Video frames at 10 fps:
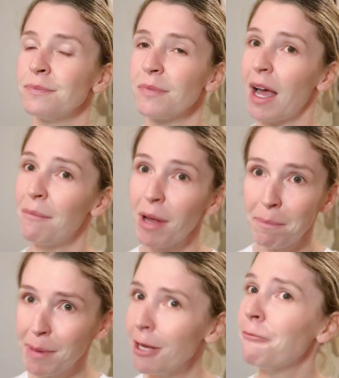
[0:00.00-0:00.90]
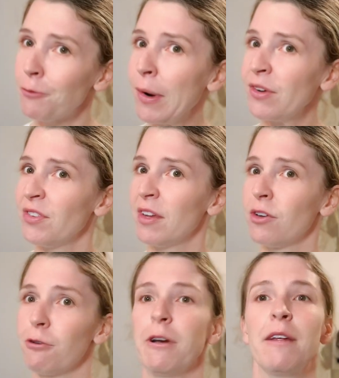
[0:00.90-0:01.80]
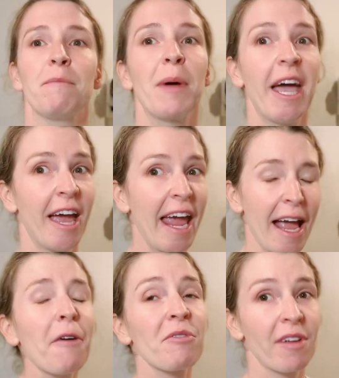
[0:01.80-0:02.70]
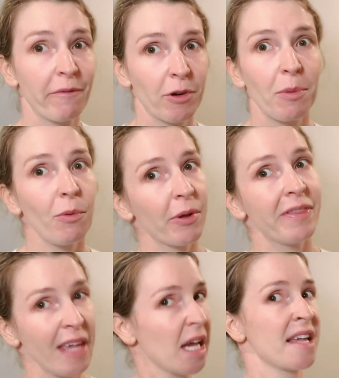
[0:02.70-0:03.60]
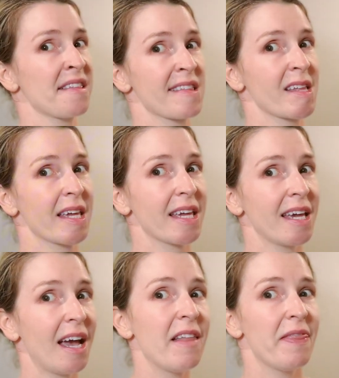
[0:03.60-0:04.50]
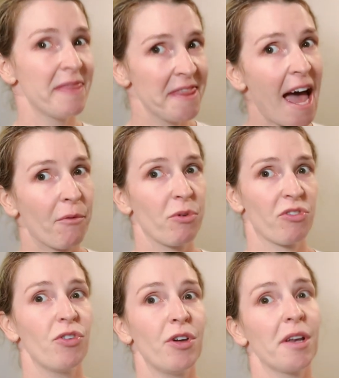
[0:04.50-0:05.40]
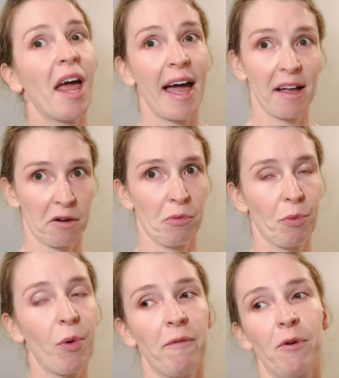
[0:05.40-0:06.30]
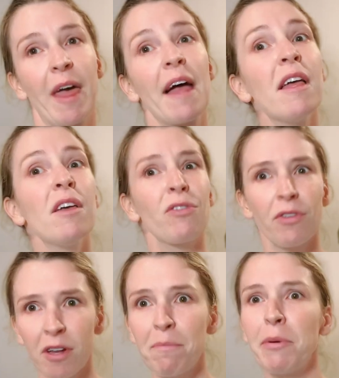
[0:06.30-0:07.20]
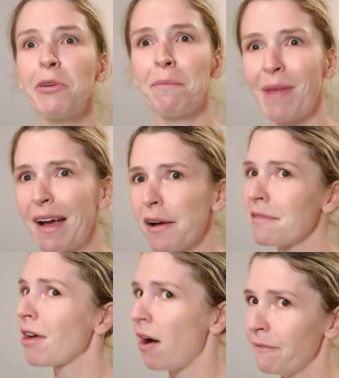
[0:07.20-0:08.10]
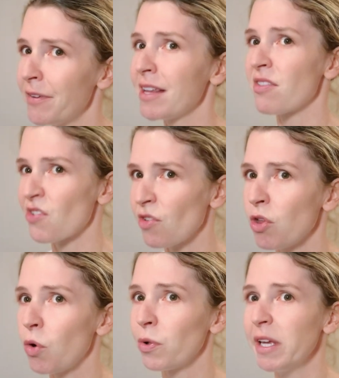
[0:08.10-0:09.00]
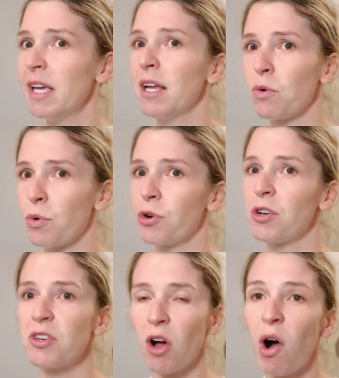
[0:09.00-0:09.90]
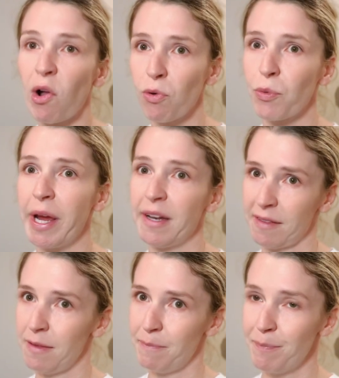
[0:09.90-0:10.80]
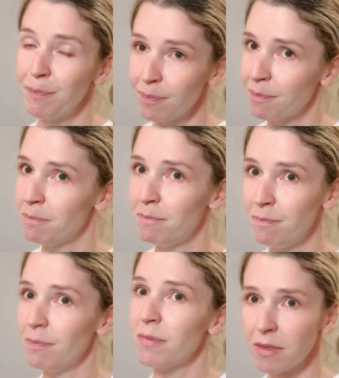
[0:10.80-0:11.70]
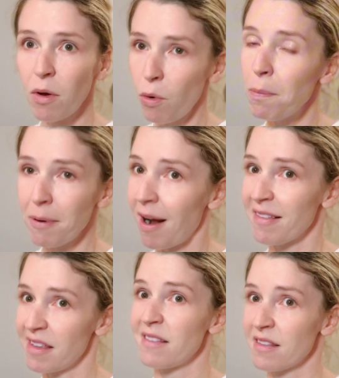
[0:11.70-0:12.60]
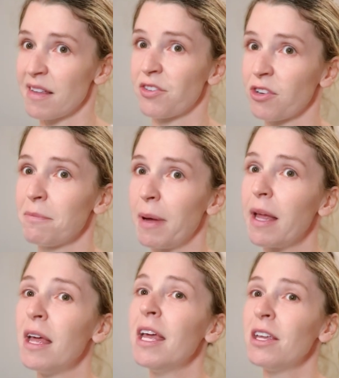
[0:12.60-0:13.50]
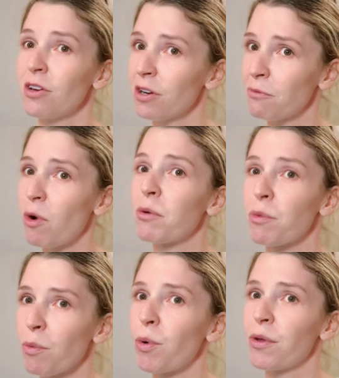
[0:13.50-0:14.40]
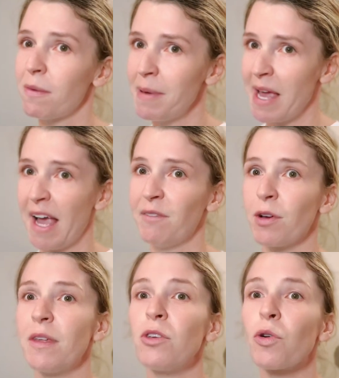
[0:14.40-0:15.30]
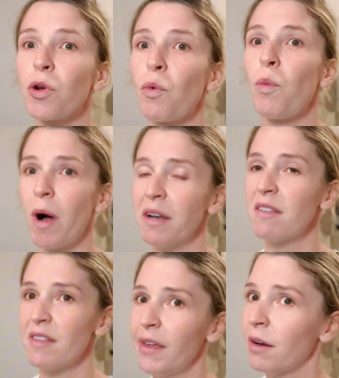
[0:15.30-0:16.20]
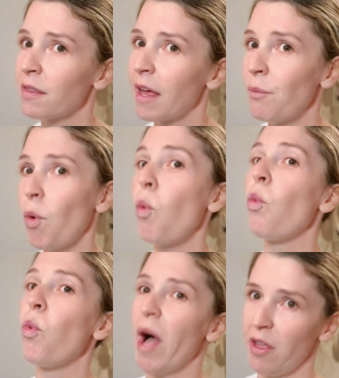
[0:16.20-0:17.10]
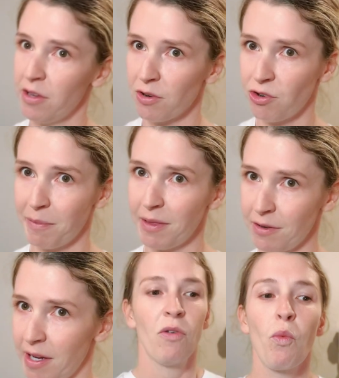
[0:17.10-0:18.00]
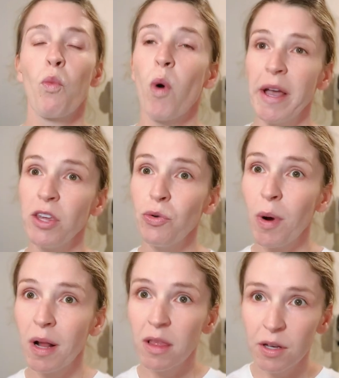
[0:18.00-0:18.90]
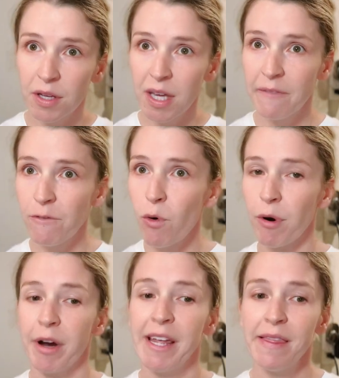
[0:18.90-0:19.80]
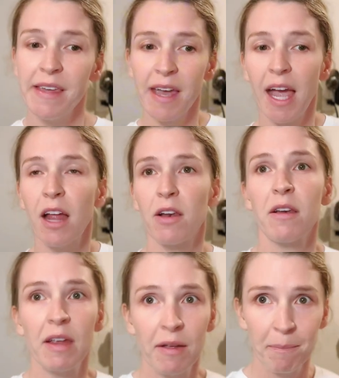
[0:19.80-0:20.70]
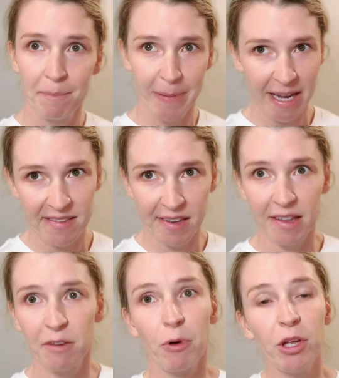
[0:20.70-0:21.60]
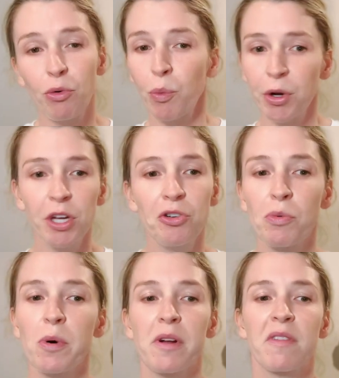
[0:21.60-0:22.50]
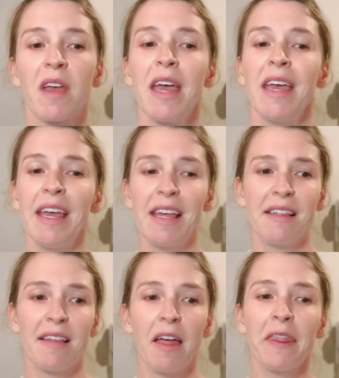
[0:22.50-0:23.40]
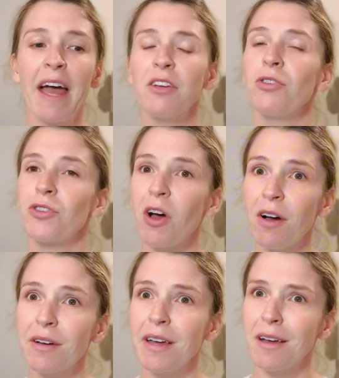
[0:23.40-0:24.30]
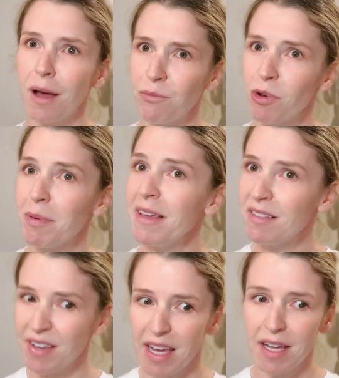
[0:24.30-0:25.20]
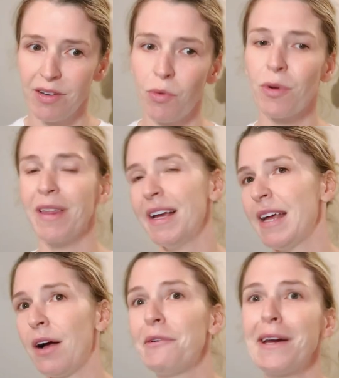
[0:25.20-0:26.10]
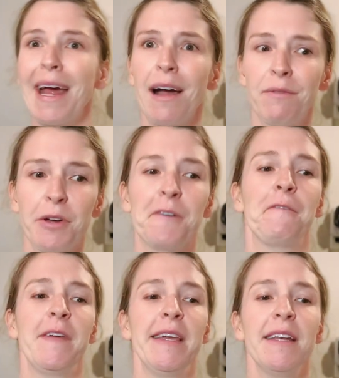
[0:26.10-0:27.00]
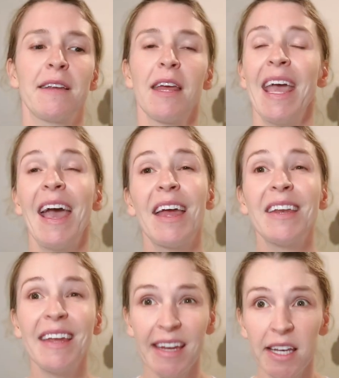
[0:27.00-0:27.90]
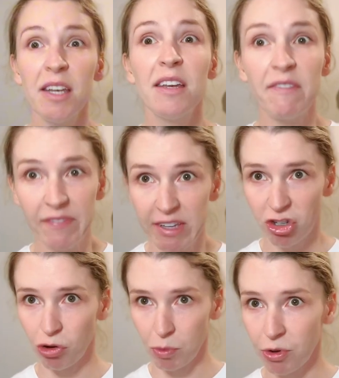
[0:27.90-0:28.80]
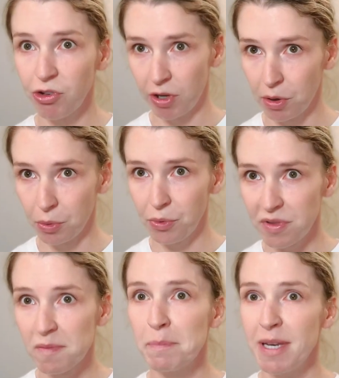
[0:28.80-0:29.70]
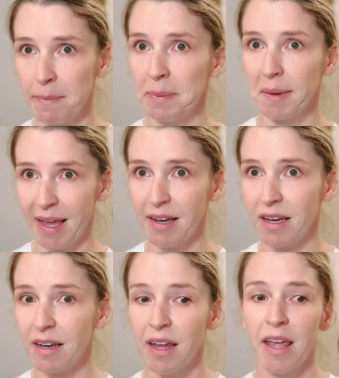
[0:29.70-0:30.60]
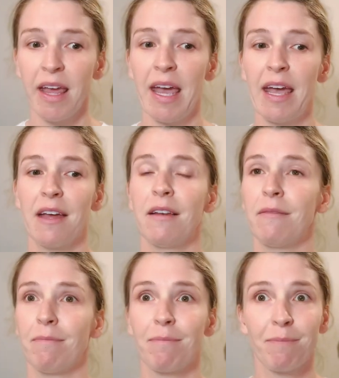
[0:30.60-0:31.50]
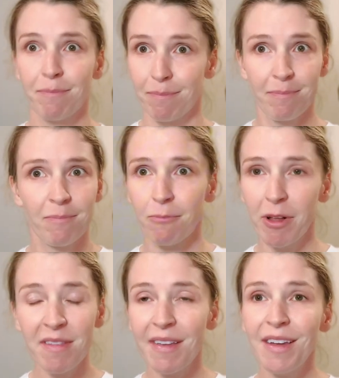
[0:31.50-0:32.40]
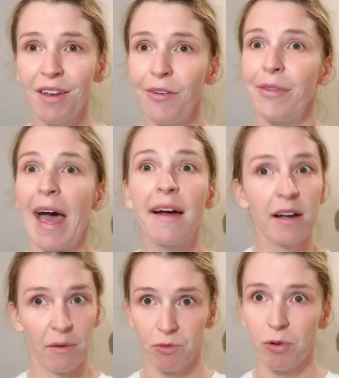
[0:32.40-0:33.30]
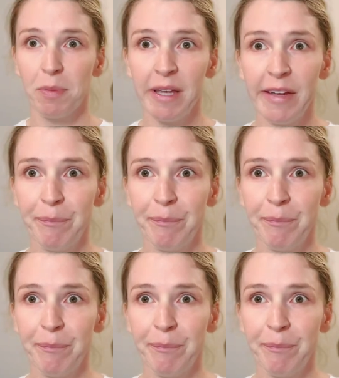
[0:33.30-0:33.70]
I'm not being forced into it, but hey, I was comfortable with this and that was good. I got a reward for that. So it's going to build up that confidence slowly in order to tolerate the whole process, essentially. But you're going to want to reward the behavior that you're going to want to see out of them while you're trimming their nails. What you are looking for in the end, basically what you're working towards, is that your dog can comfortably stand or lay down and have their feet and individual toes manipulated. And once they can do that comfortably,